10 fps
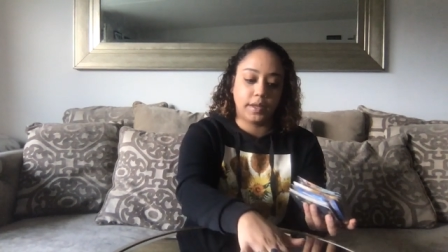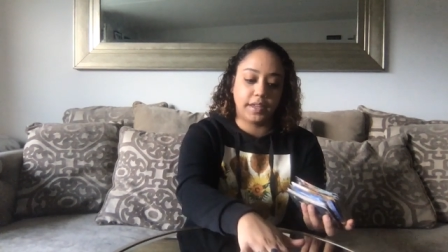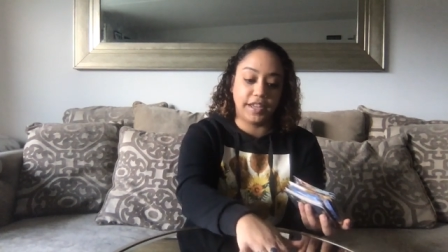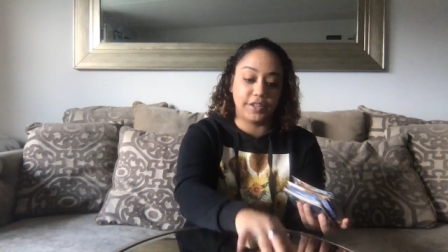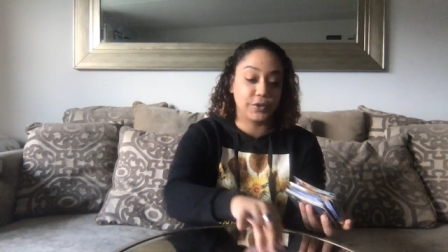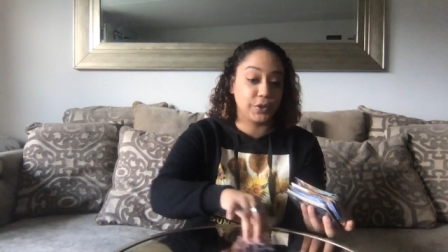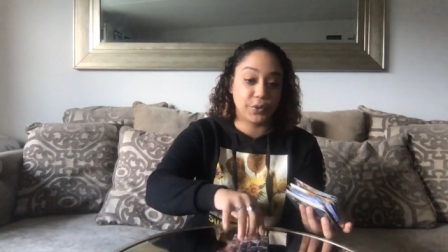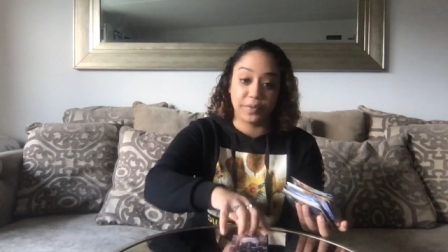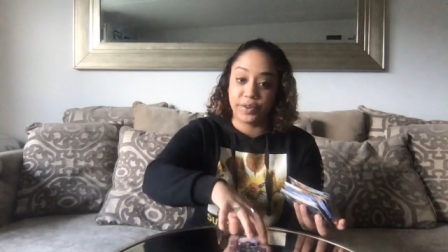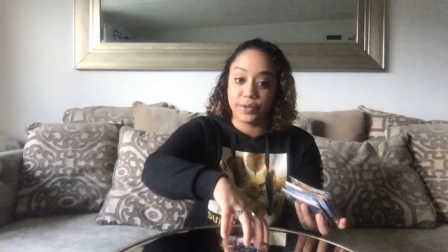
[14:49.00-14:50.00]
King of Swords
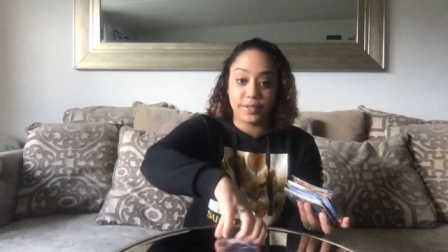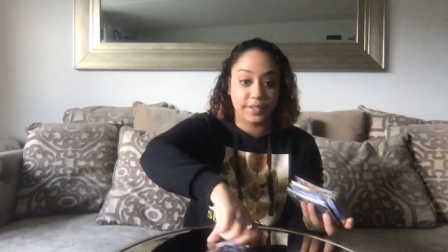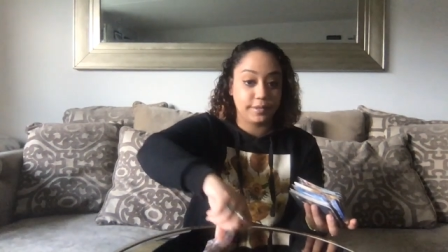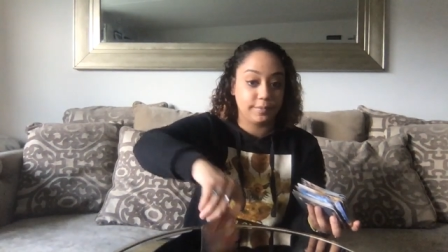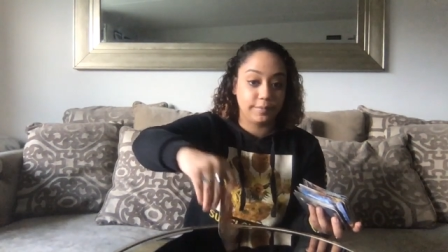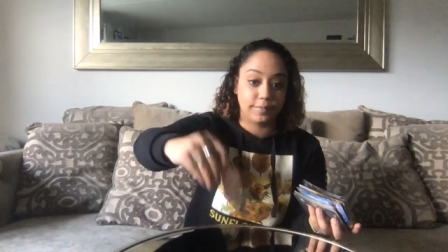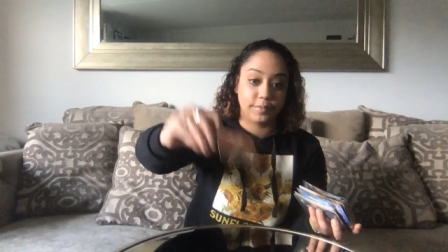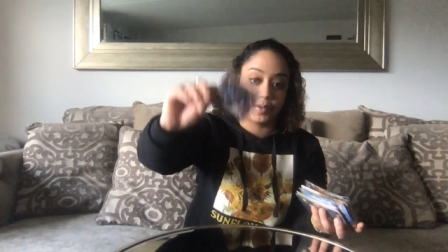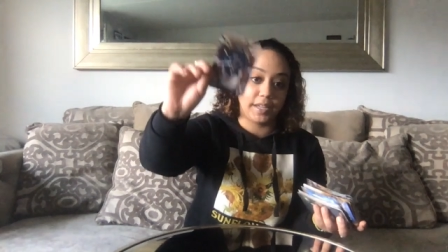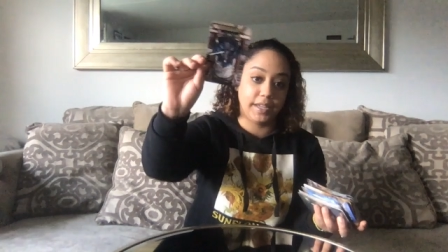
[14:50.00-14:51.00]
reverse.
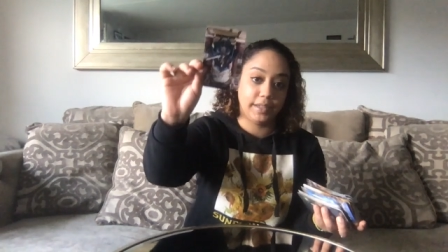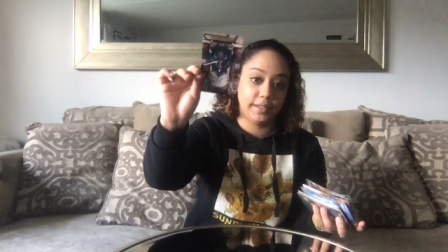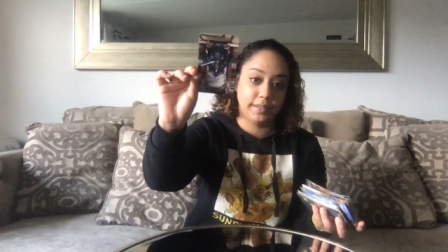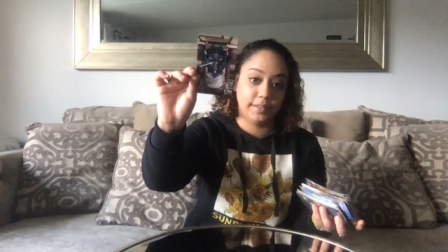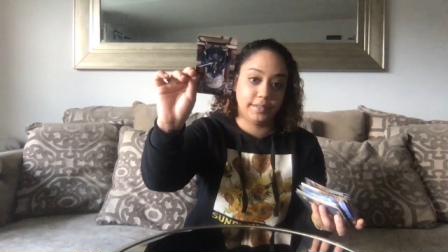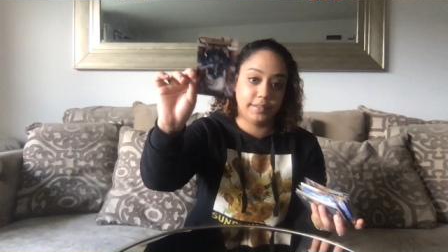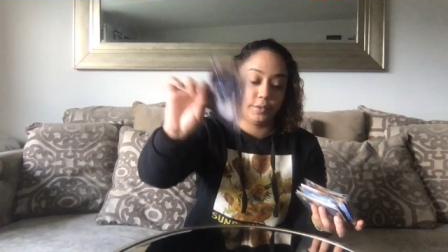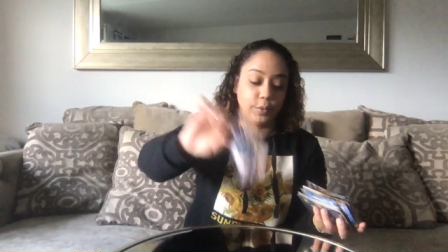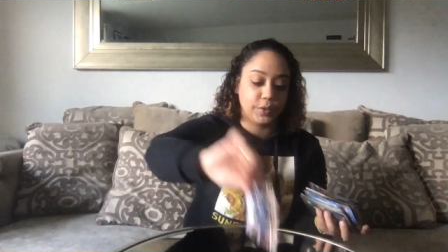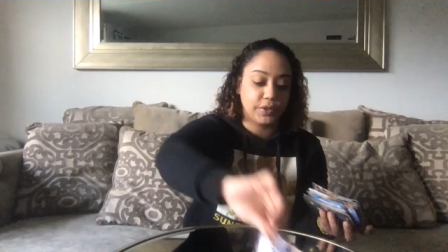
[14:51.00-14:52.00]
Okay,
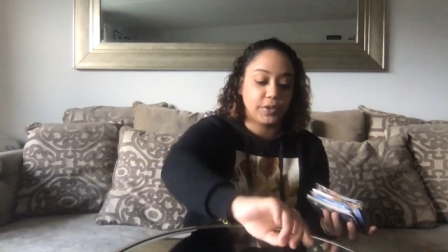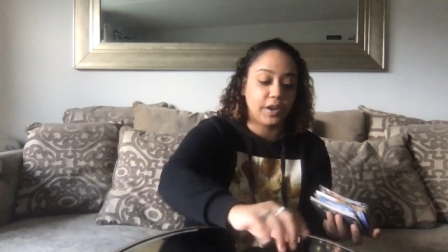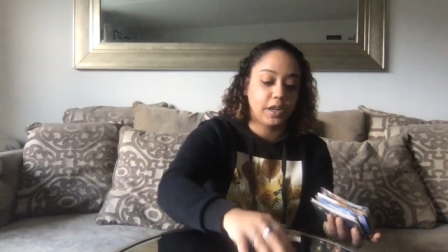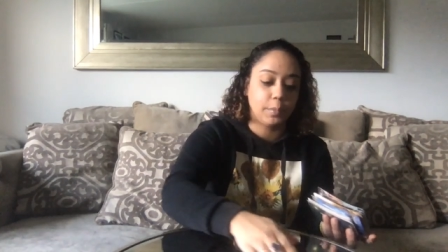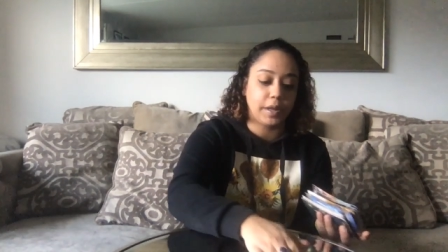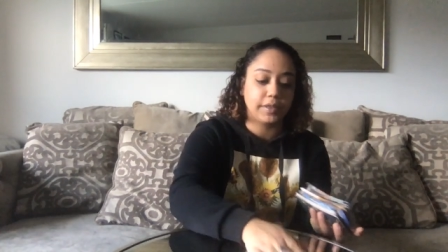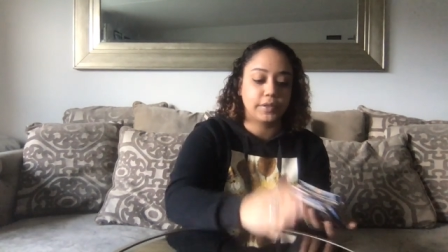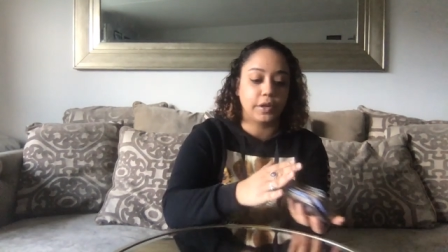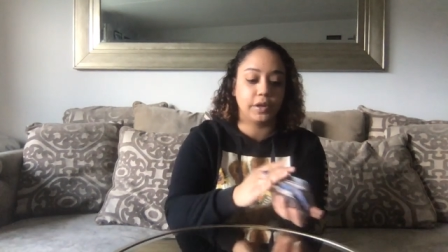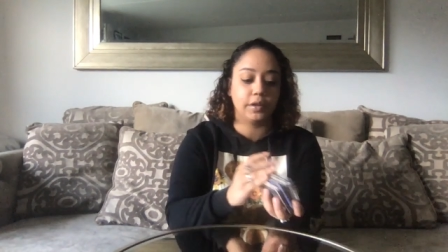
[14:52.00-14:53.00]
we were just talking about this
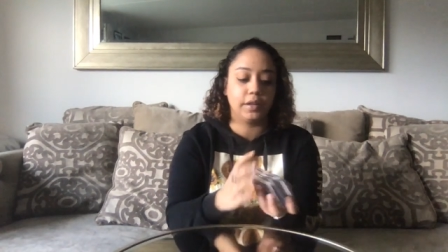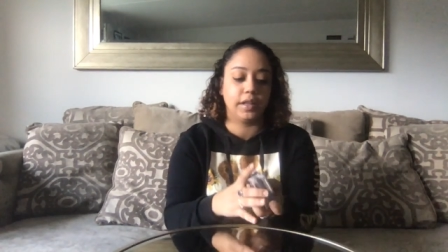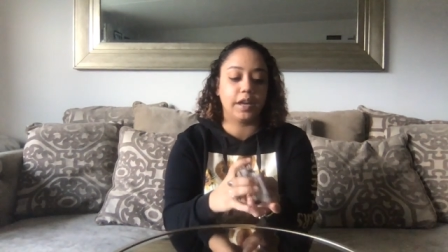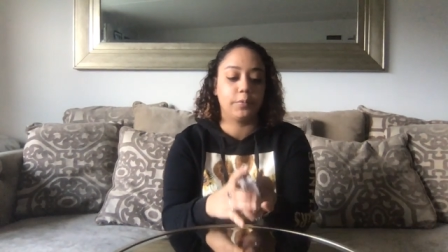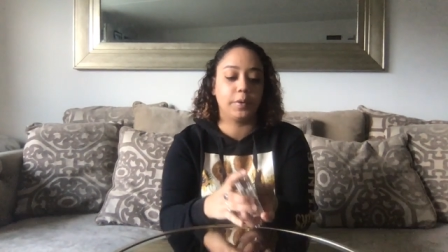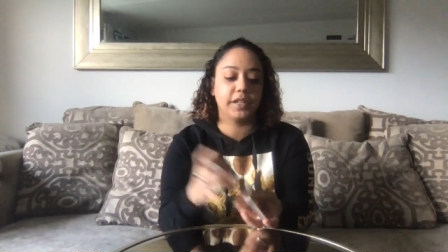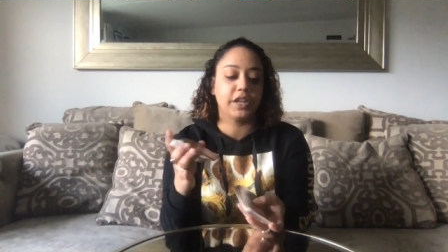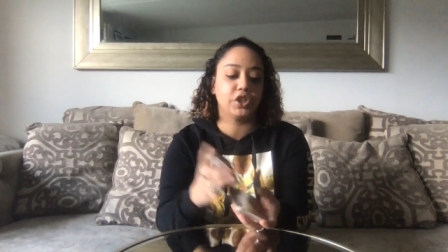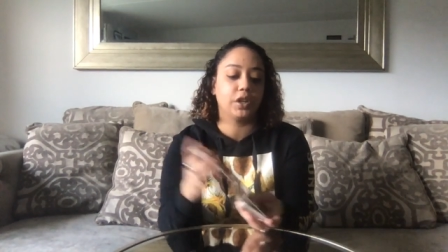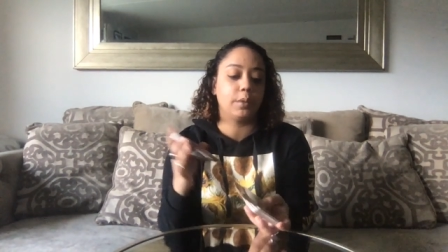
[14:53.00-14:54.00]
card. A lot of
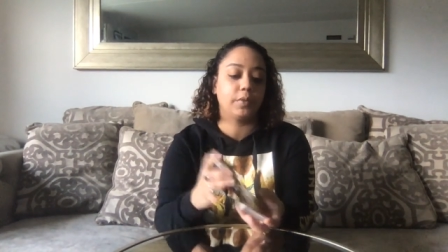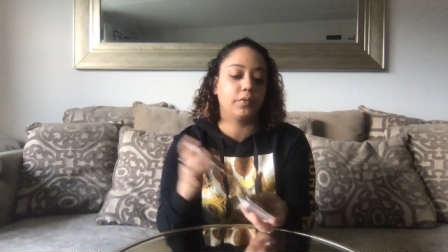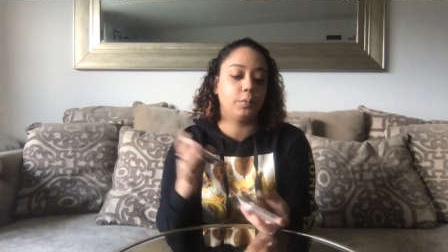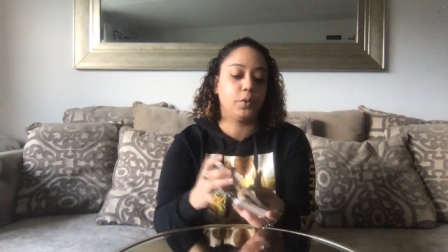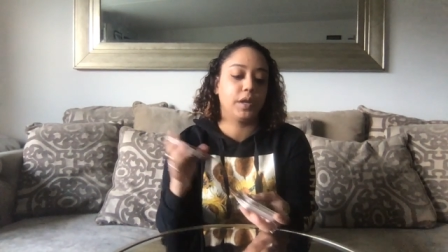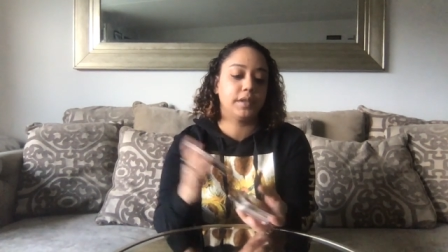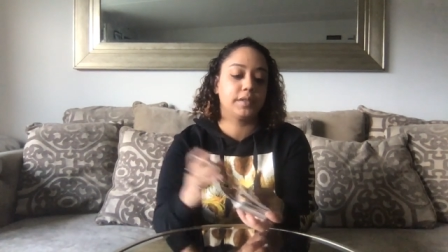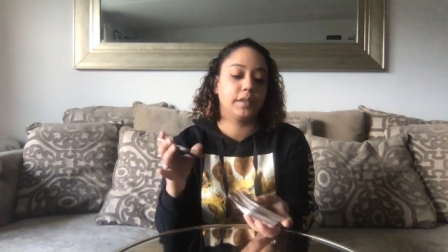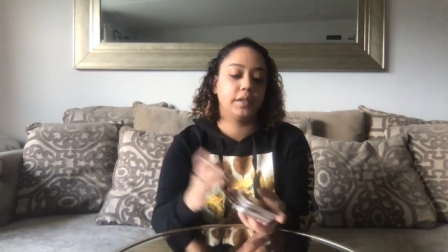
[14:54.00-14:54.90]
protection coming from you guys.